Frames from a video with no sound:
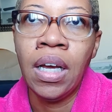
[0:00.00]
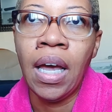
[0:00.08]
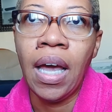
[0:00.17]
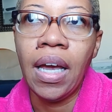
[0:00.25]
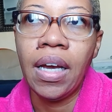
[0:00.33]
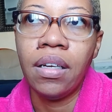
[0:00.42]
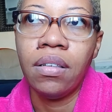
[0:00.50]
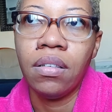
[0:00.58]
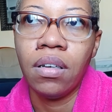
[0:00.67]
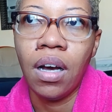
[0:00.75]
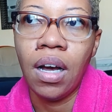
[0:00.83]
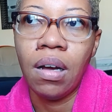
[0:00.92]
and
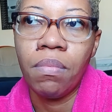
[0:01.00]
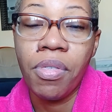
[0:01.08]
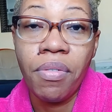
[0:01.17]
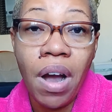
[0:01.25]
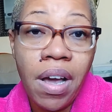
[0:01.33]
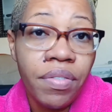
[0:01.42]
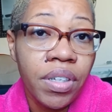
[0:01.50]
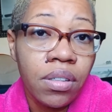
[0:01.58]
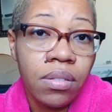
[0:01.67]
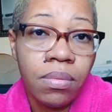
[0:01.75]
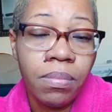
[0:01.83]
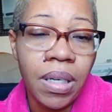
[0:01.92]
thriving,
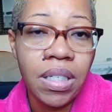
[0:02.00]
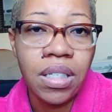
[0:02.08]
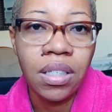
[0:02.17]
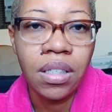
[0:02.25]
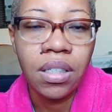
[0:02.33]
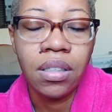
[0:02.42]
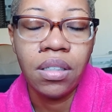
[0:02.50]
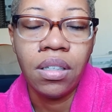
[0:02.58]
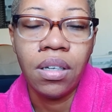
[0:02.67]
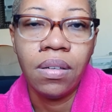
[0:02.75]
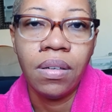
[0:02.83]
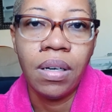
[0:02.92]
basically,
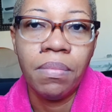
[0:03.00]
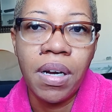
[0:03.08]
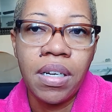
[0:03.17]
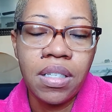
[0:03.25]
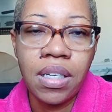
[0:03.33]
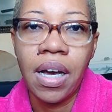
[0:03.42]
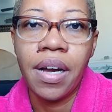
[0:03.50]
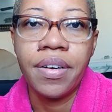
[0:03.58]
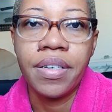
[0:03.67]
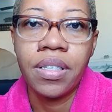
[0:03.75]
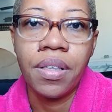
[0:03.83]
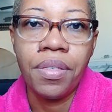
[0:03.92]
and my desire
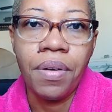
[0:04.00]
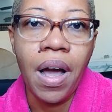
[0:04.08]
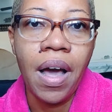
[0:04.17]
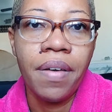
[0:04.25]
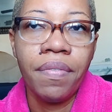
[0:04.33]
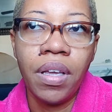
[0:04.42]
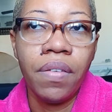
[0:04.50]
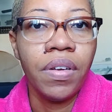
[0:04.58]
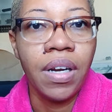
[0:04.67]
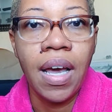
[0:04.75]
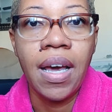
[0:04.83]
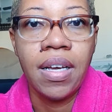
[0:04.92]
is to thrive,
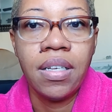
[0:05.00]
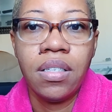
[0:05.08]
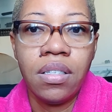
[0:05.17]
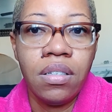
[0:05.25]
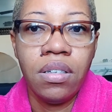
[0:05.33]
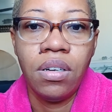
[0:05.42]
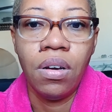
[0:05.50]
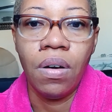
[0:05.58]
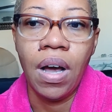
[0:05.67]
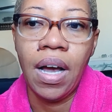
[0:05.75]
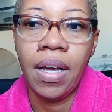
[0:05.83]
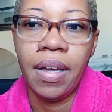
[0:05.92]
even as,
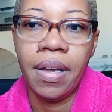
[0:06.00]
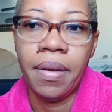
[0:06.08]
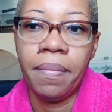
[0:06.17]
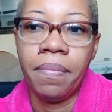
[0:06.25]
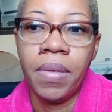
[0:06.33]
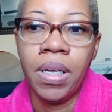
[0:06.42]
I am,